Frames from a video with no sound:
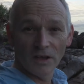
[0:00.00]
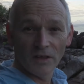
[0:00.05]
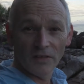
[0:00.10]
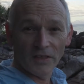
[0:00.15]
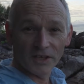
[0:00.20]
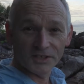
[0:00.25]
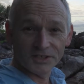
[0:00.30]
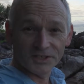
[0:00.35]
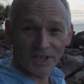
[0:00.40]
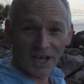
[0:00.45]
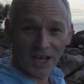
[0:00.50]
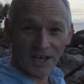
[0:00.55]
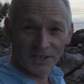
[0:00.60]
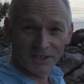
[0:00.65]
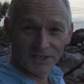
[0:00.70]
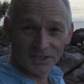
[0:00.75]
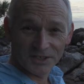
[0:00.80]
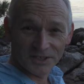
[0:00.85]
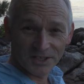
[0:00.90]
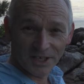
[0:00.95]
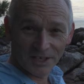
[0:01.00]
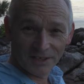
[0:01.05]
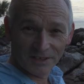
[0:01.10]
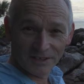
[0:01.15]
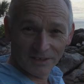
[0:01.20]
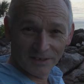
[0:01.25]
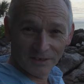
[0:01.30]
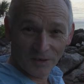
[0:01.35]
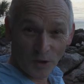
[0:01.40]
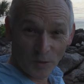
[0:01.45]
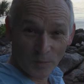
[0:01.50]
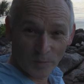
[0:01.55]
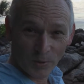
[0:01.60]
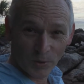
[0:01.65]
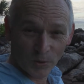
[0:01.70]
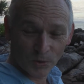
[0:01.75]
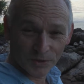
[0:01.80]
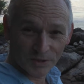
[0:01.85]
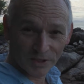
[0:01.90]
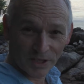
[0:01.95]
The sun is setting on
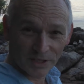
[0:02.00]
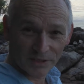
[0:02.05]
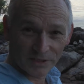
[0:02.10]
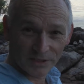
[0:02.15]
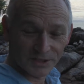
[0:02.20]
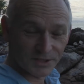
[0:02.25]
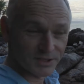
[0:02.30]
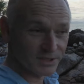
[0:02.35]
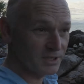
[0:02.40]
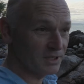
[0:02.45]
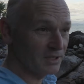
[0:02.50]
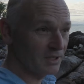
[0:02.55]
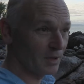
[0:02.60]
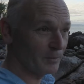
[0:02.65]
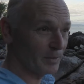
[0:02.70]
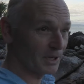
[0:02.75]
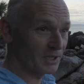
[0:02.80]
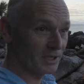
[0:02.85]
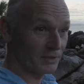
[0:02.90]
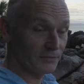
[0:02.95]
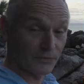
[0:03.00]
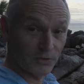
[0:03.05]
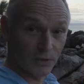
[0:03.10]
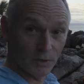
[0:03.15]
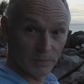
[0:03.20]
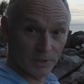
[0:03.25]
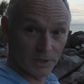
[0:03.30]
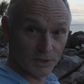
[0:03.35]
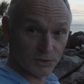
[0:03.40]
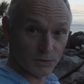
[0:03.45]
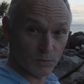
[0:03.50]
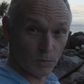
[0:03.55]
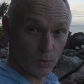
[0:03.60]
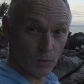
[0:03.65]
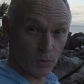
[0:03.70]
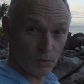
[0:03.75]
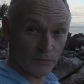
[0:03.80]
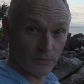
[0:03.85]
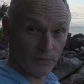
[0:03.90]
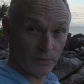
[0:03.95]
Port Douglas I'm only a few minutes
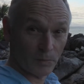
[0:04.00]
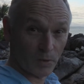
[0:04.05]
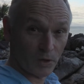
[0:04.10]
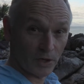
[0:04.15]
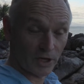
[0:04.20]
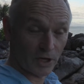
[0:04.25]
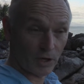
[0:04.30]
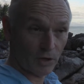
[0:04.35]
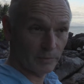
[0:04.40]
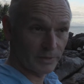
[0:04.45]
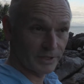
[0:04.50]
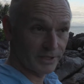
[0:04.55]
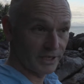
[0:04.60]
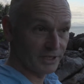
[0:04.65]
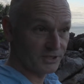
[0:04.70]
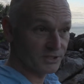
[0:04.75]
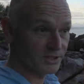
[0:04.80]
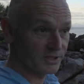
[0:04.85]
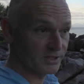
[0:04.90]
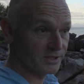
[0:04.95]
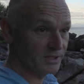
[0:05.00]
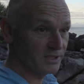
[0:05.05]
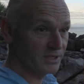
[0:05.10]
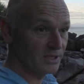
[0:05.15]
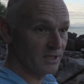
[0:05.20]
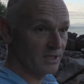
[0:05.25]
walk from my accommodation.